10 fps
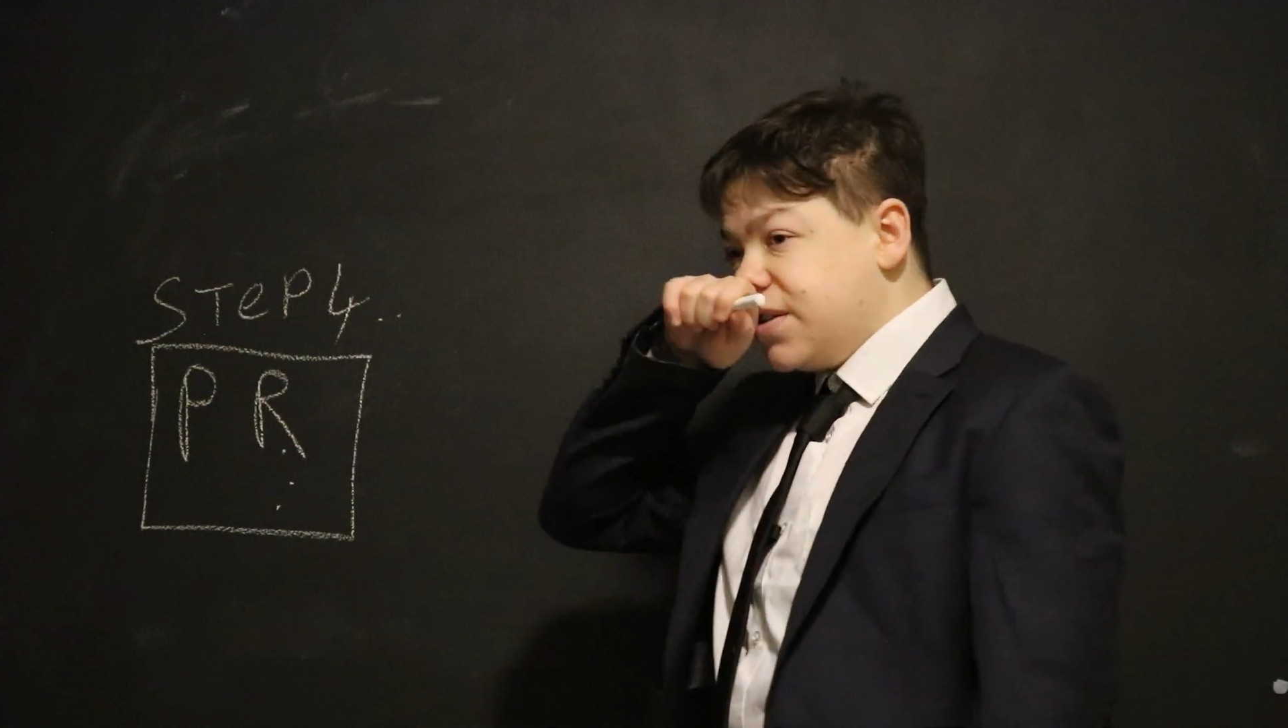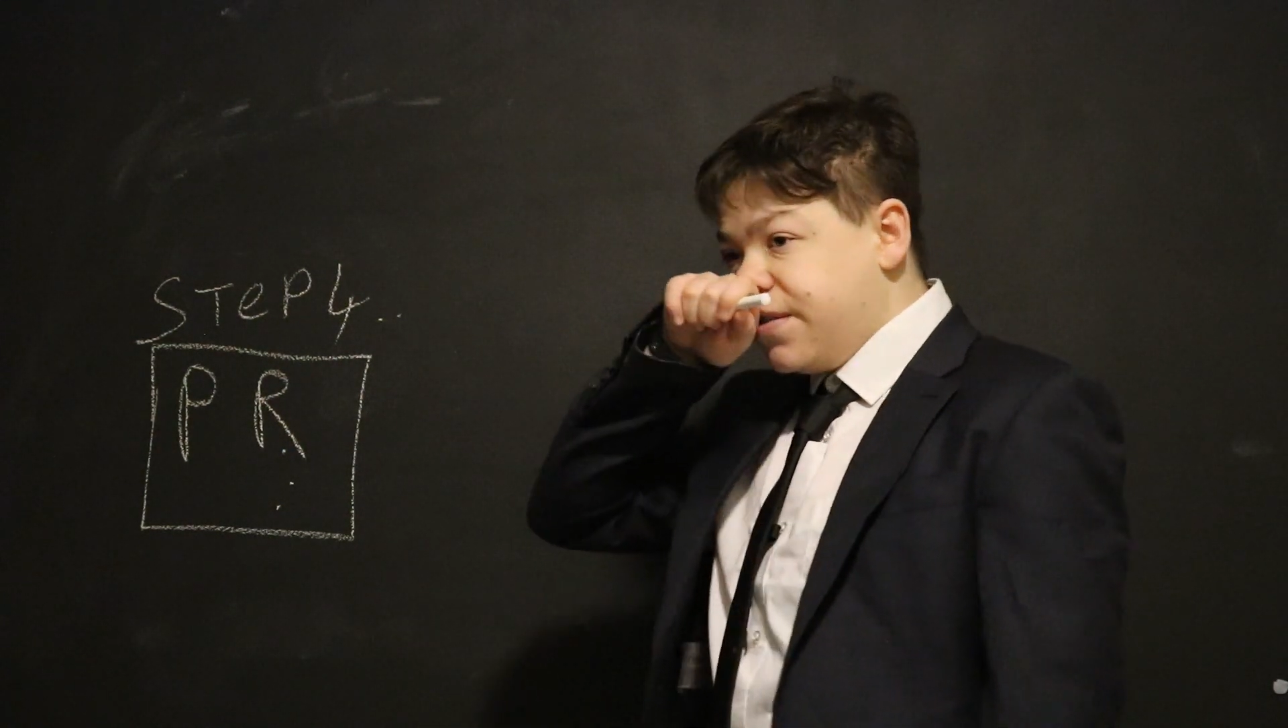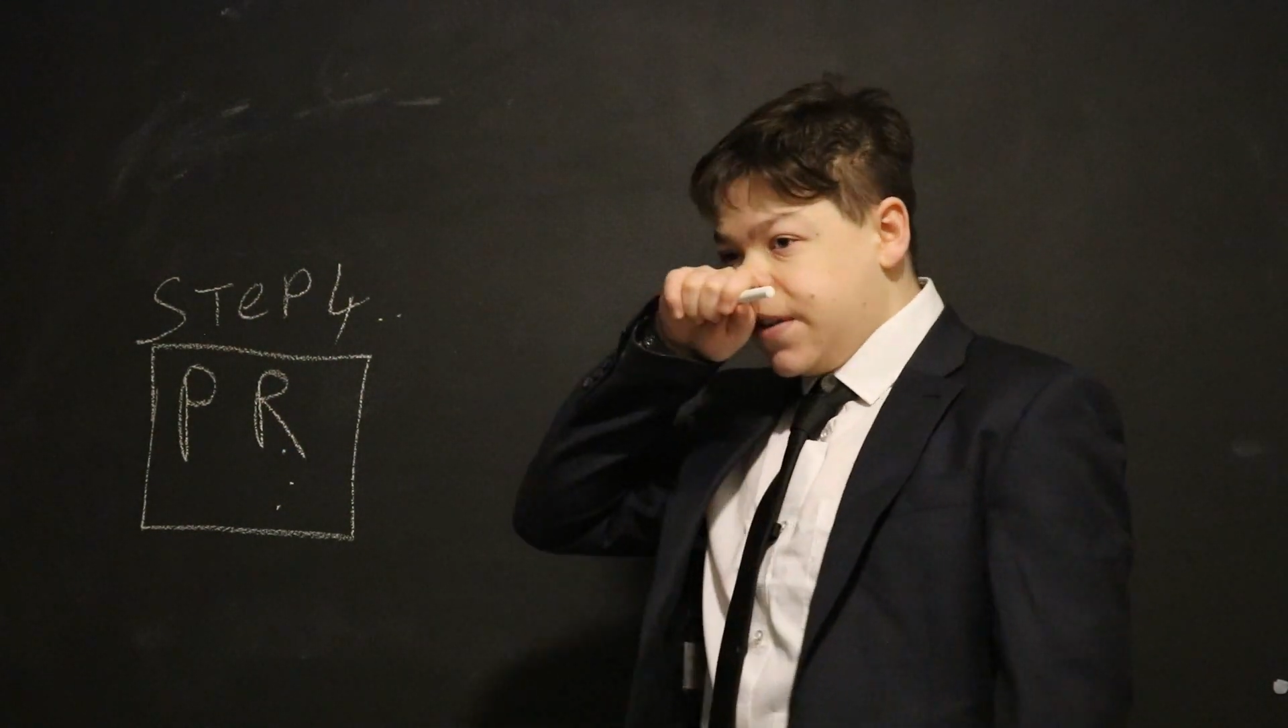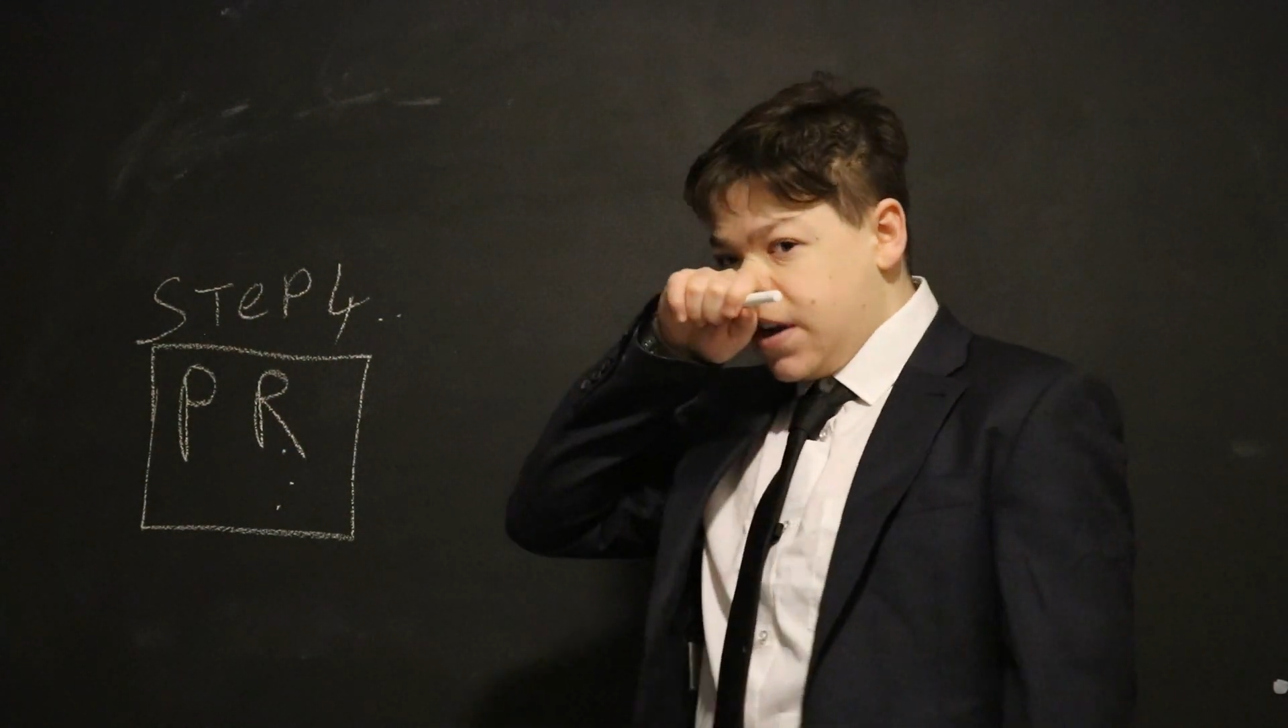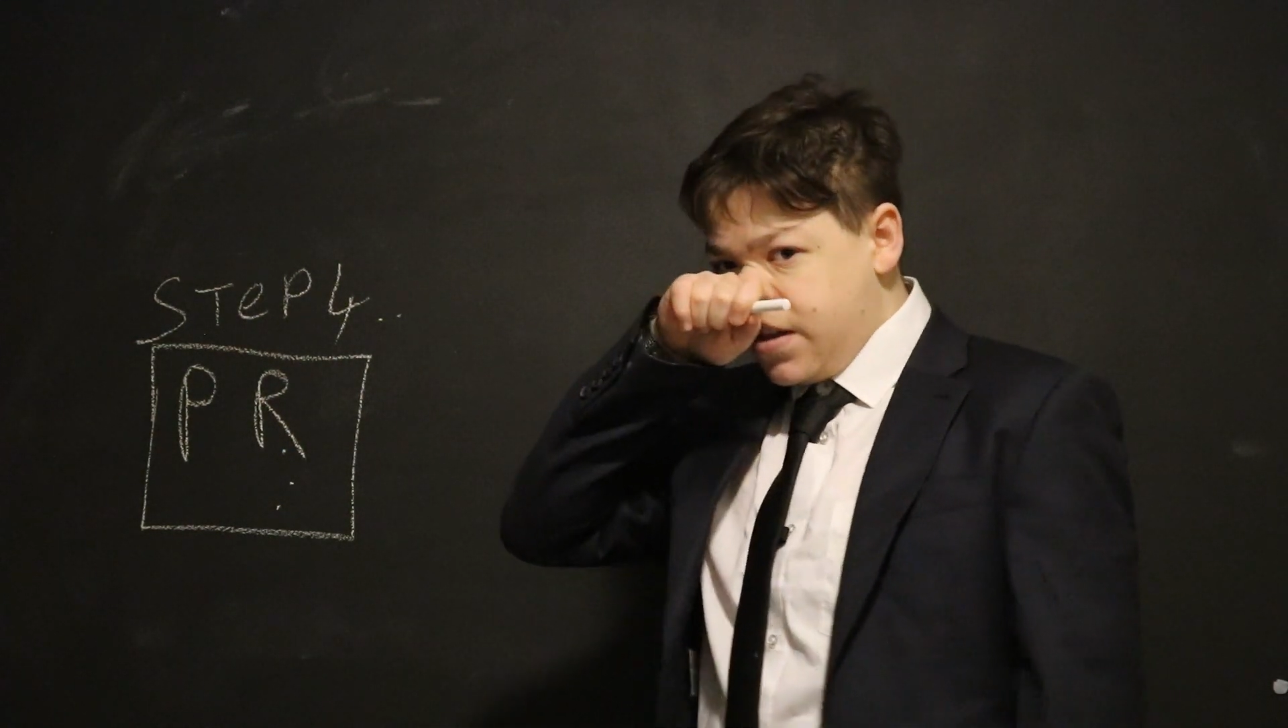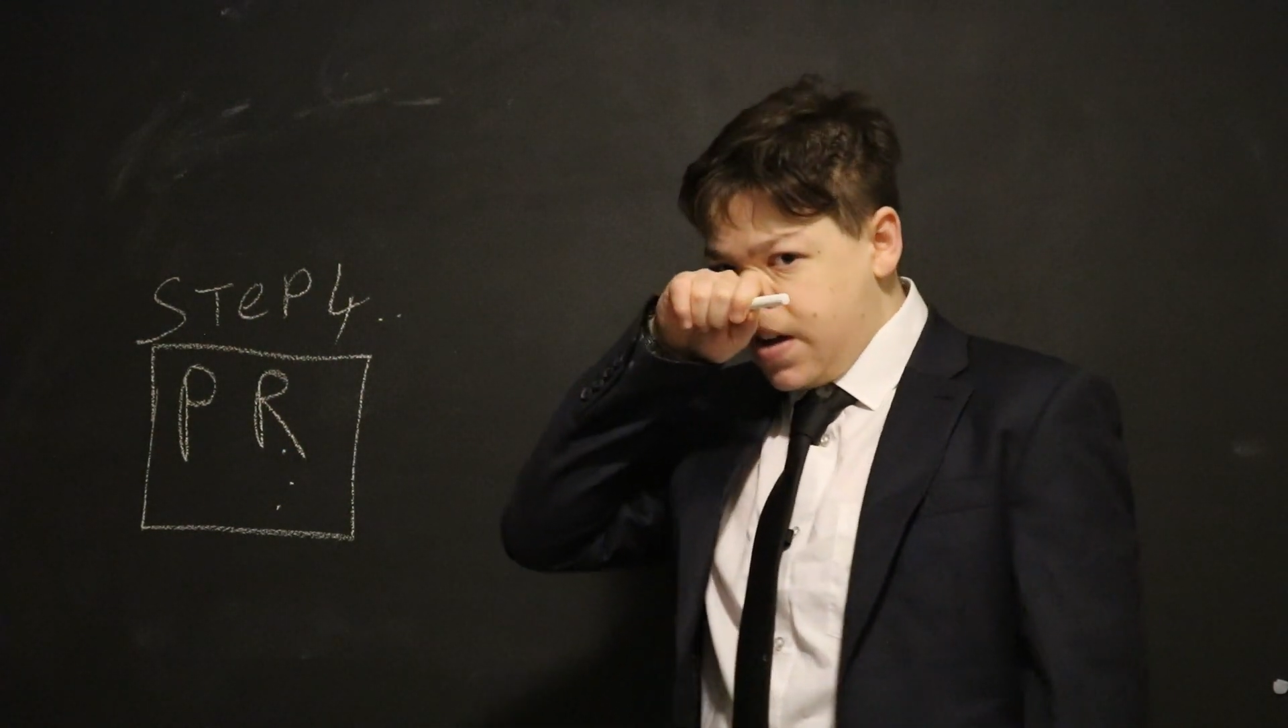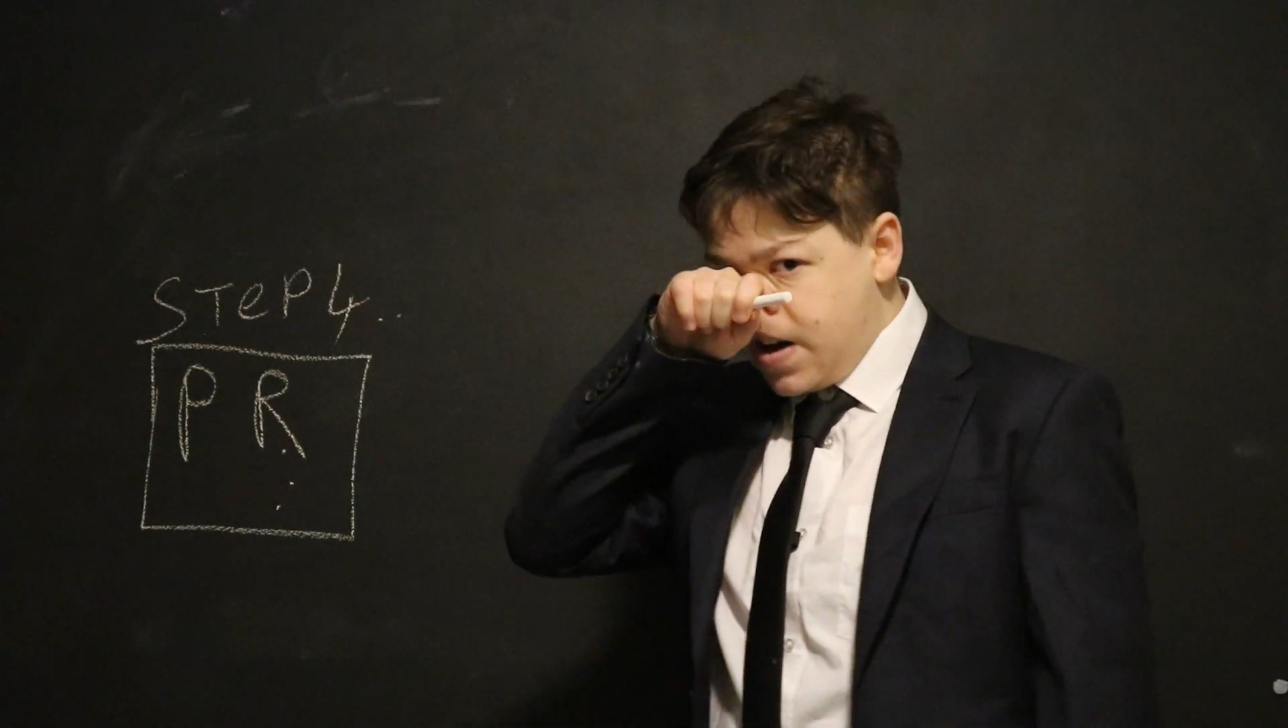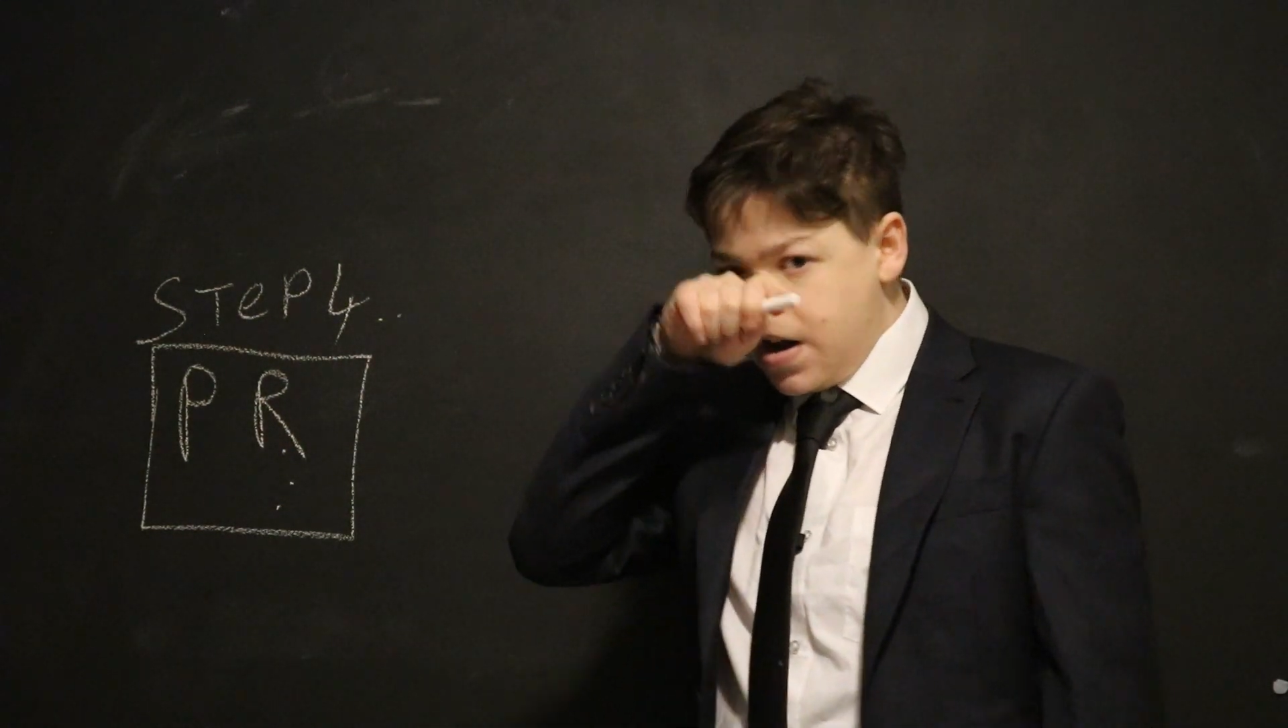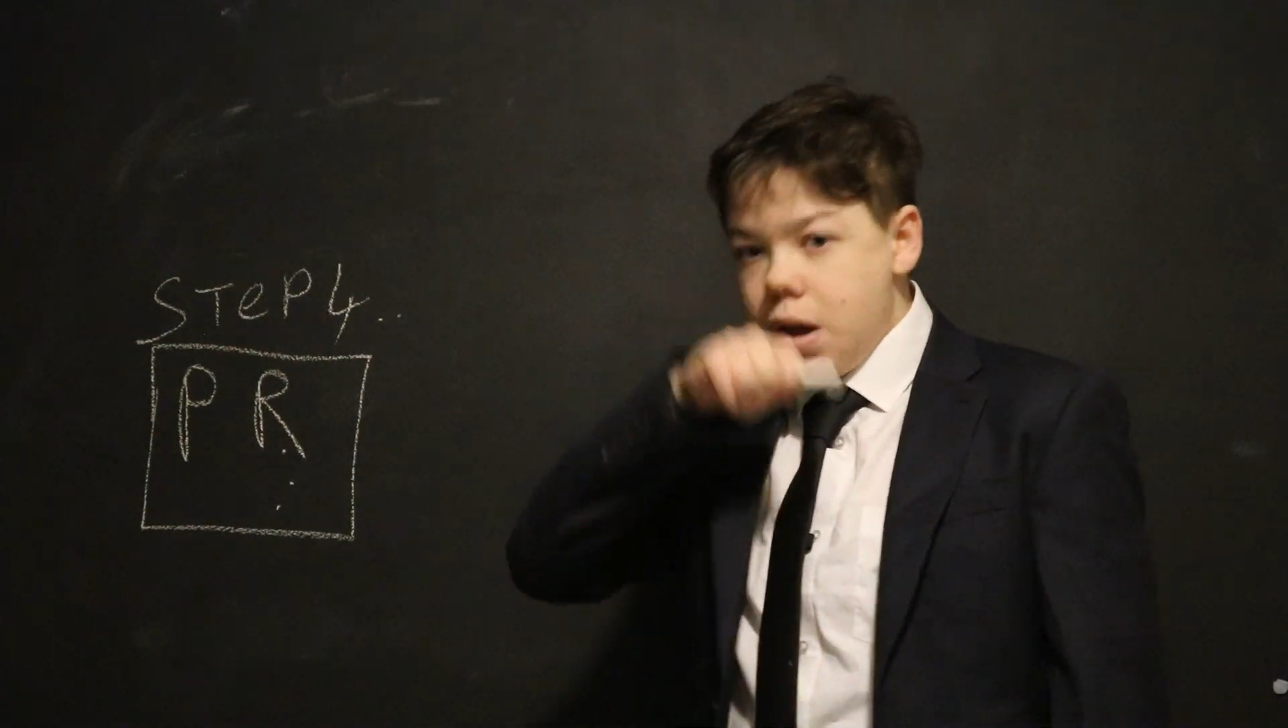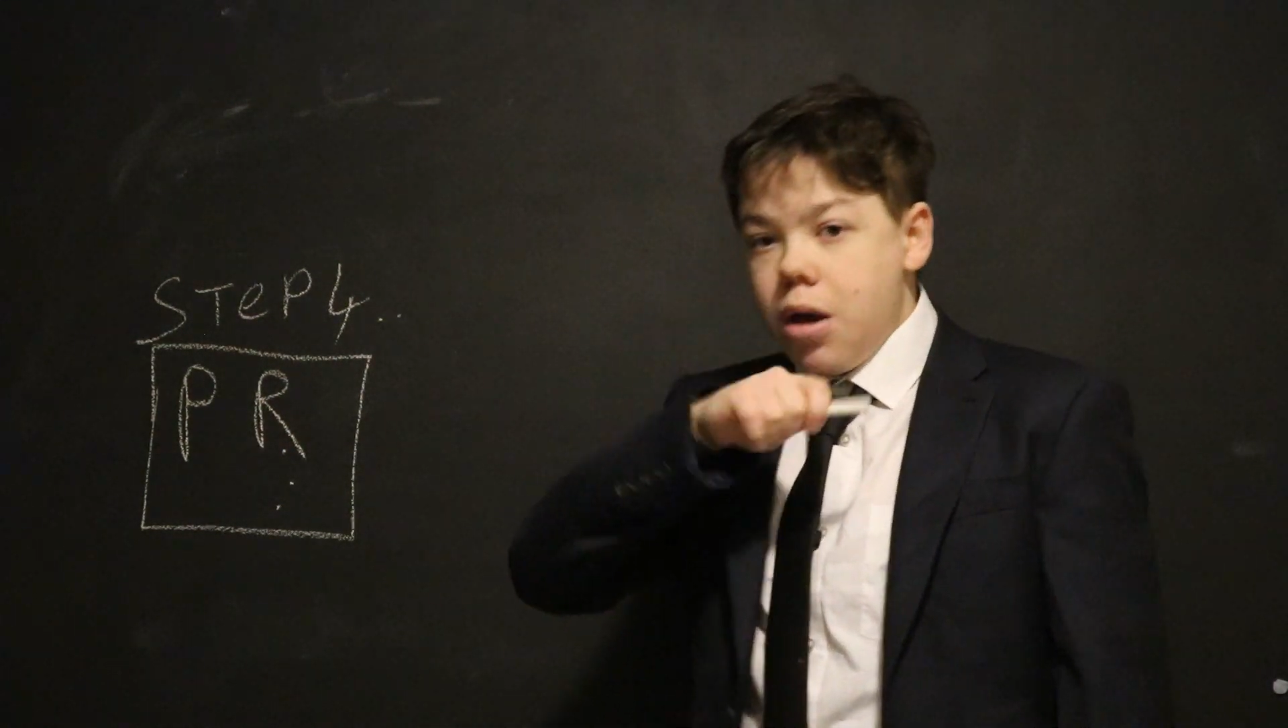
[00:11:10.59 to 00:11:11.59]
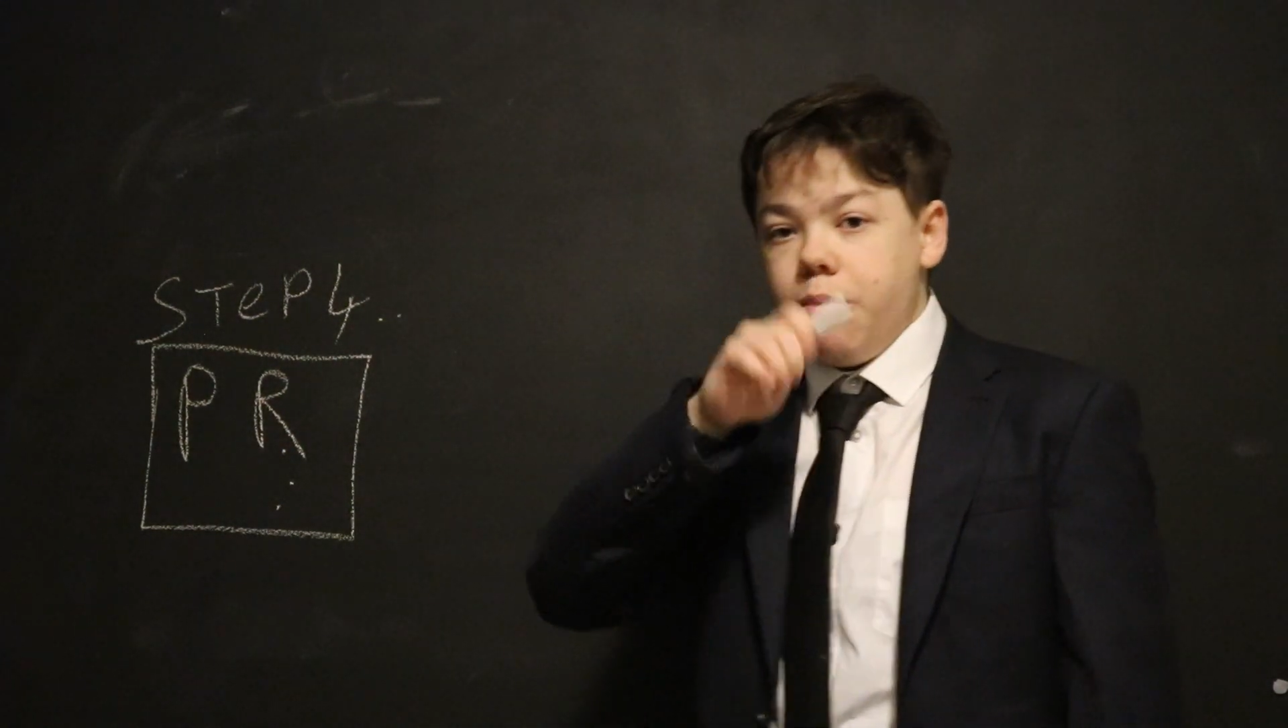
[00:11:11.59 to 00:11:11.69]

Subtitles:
nothing like that,